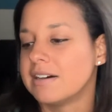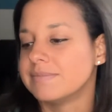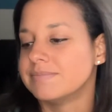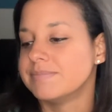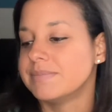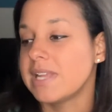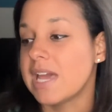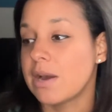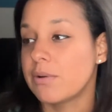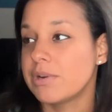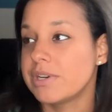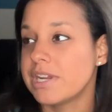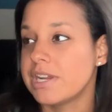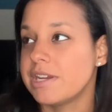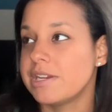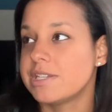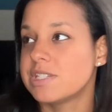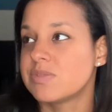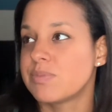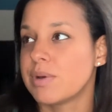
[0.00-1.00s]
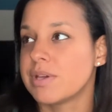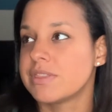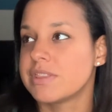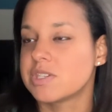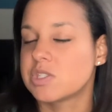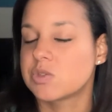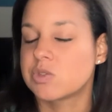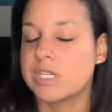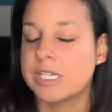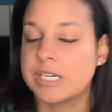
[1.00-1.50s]
nowadays, but
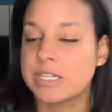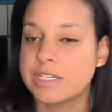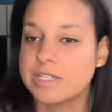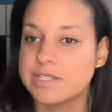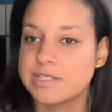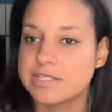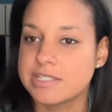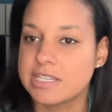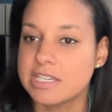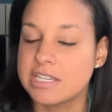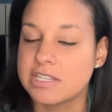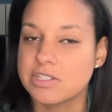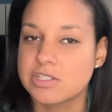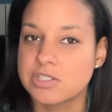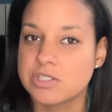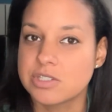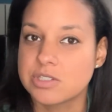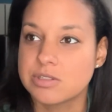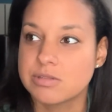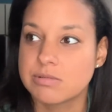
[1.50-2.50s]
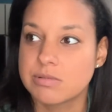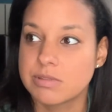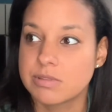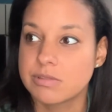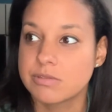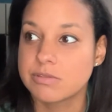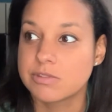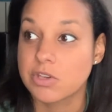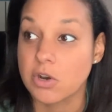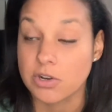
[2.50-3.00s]
this is in
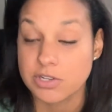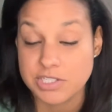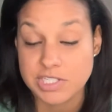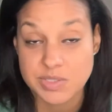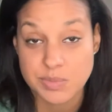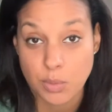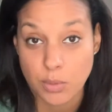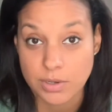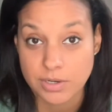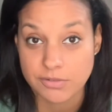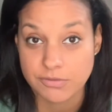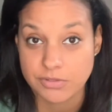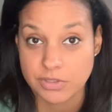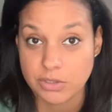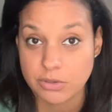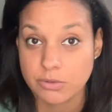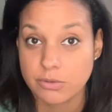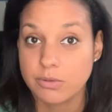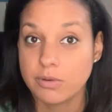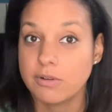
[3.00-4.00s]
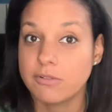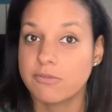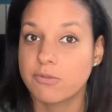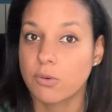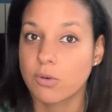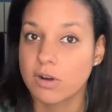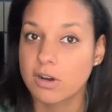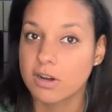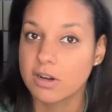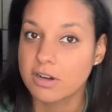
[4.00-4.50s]
Darcy's point of view
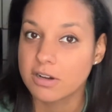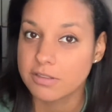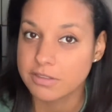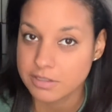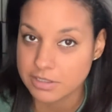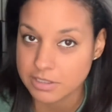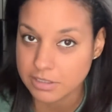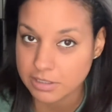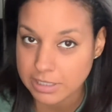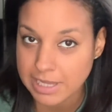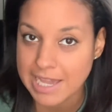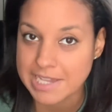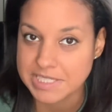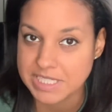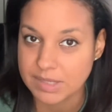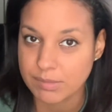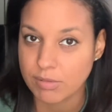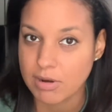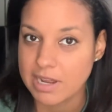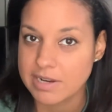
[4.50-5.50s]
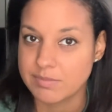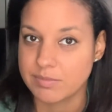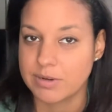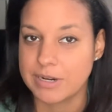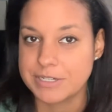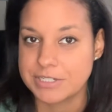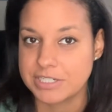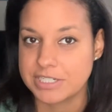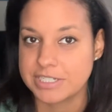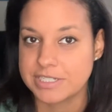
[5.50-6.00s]
for the classic Pride and
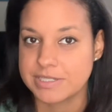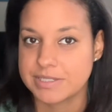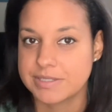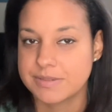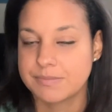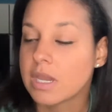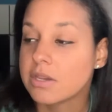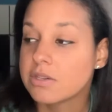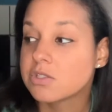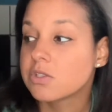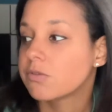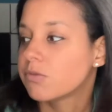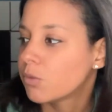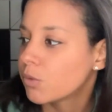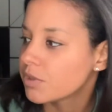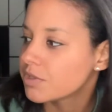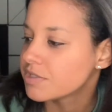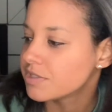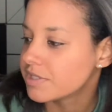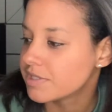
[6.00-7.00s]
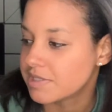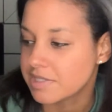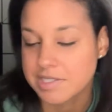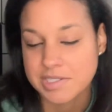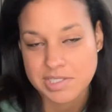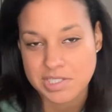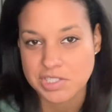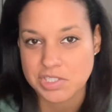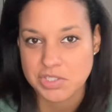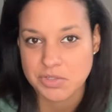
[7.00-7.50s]
Prejudice. So of course this
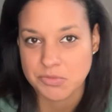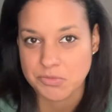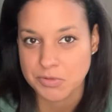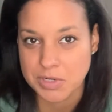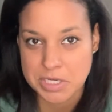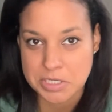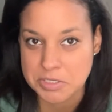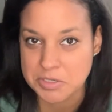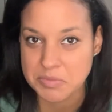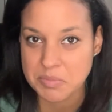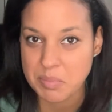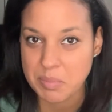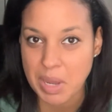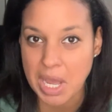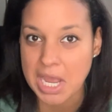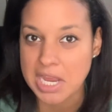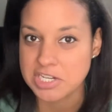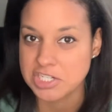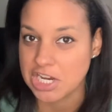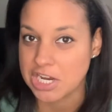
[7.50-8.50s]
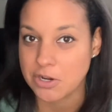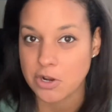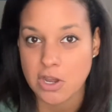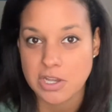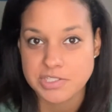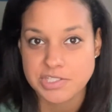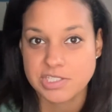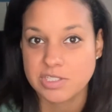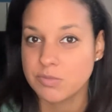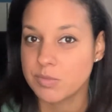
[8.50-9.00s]
isn't written by Jane
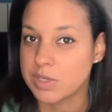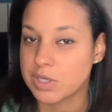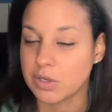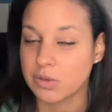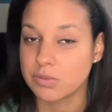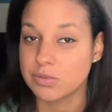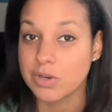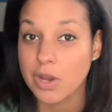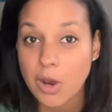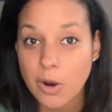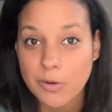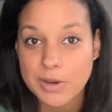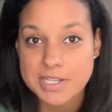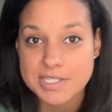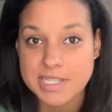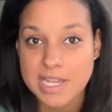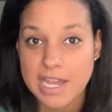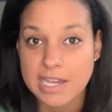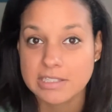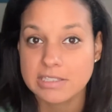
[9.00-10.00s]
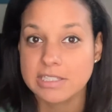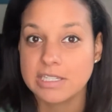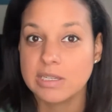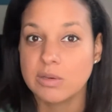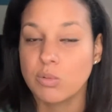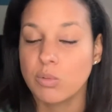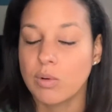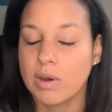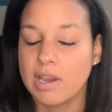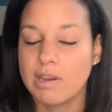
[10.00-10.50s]
Austen. We don't know exactly
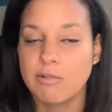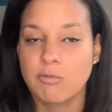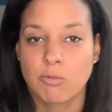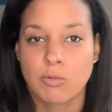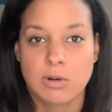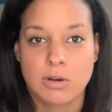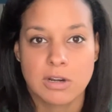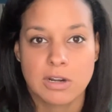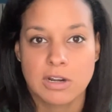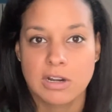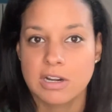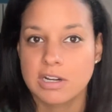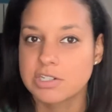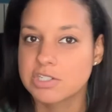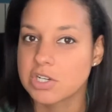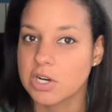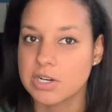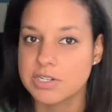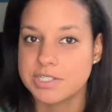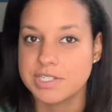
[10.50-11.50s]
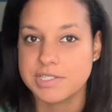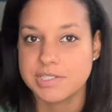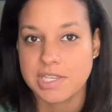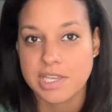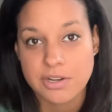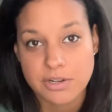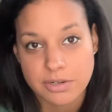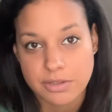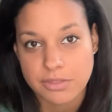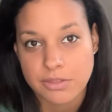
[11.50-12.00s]
what were Darcy's
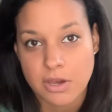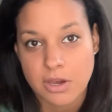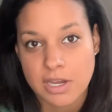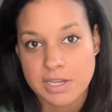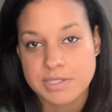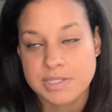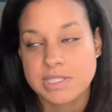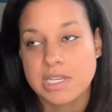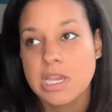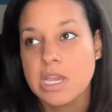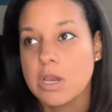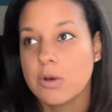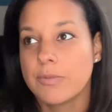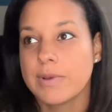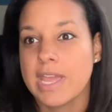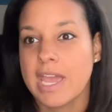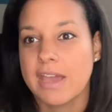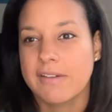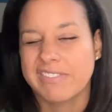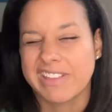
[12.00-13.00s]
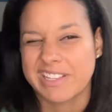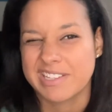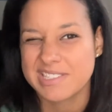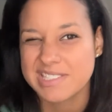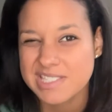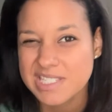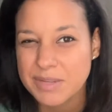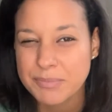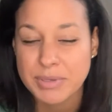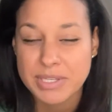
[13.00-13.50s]
inner thoughts. We have like
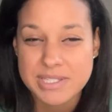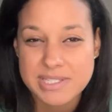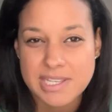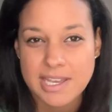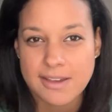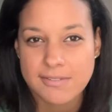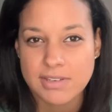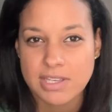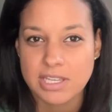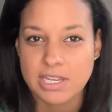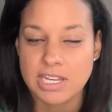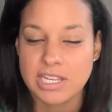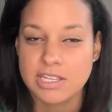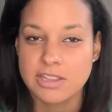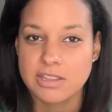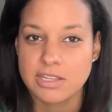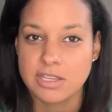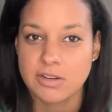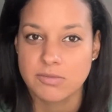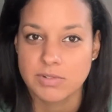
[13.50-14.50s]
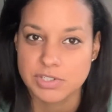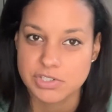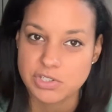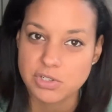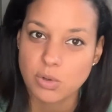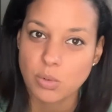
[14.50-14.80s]
snippets of it in the original